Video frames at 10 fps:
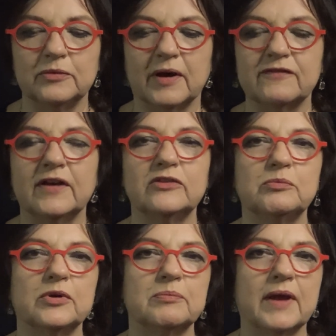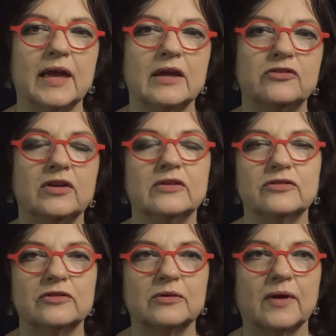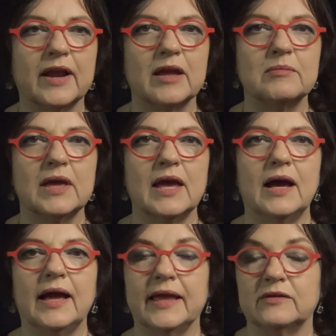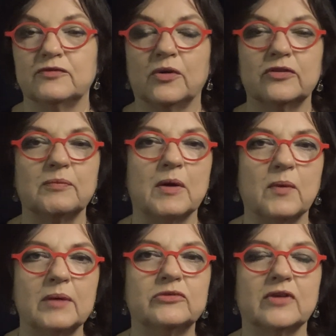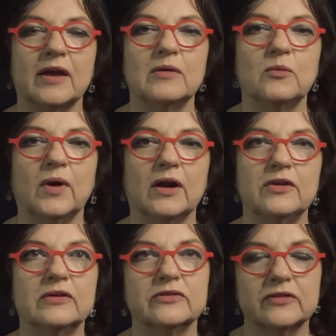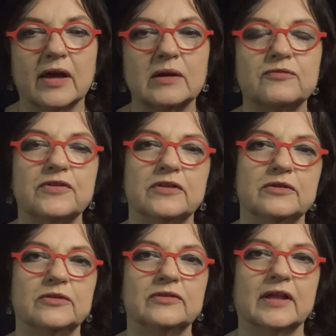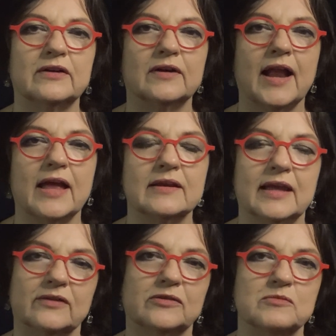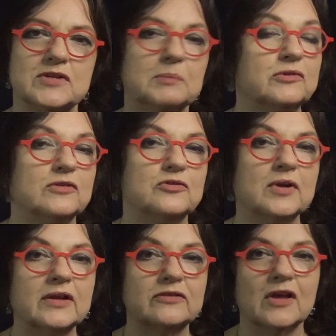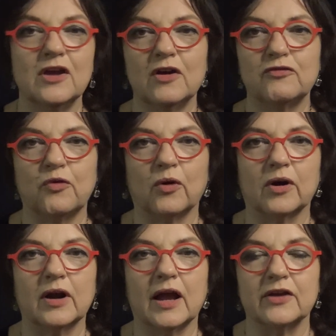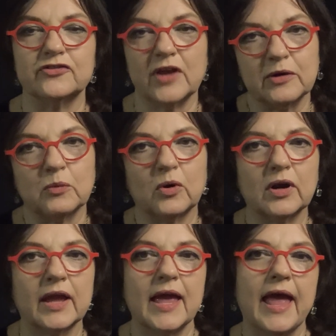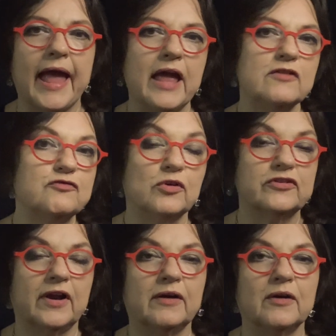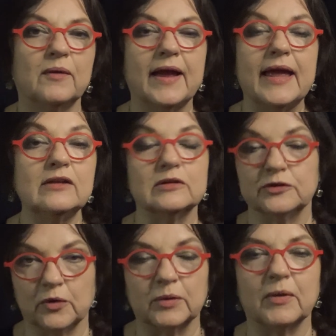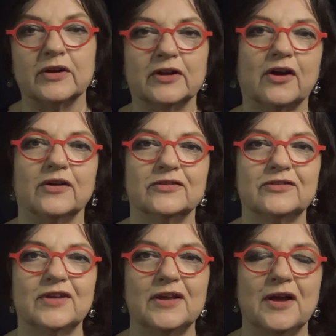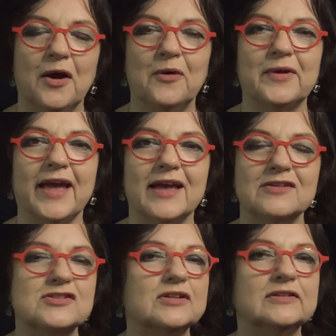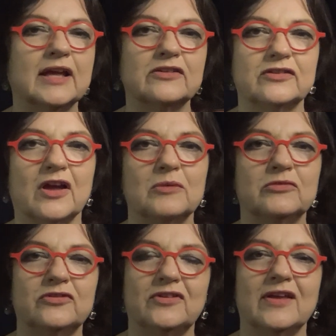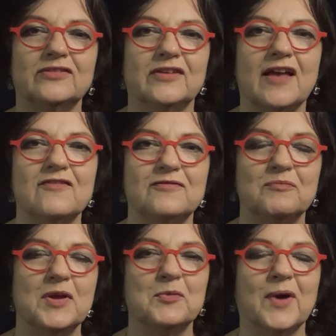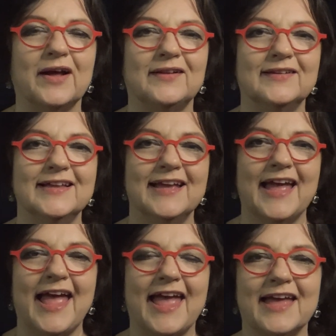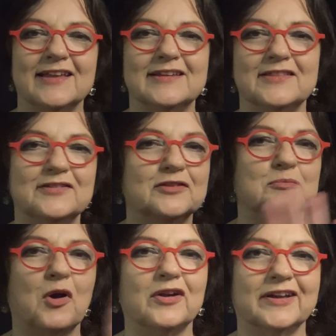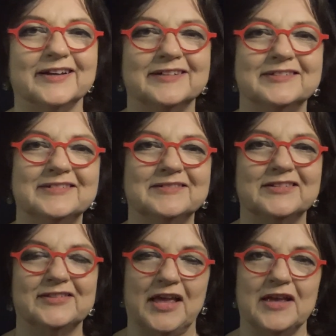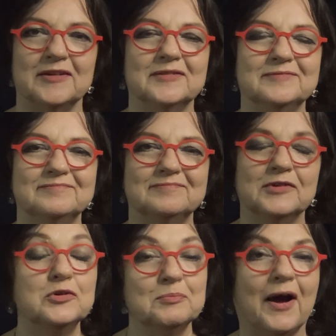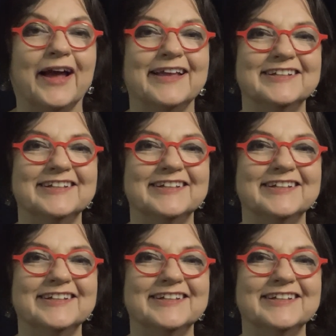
to my Facebook page, Instagram, and of course my website, where you can sign up for the newsletter and get some tips and tricks for shadow work and for tarot and Lenormand cards. Okay, until next time, stay safe, be well, and this is Monica saying goodbye.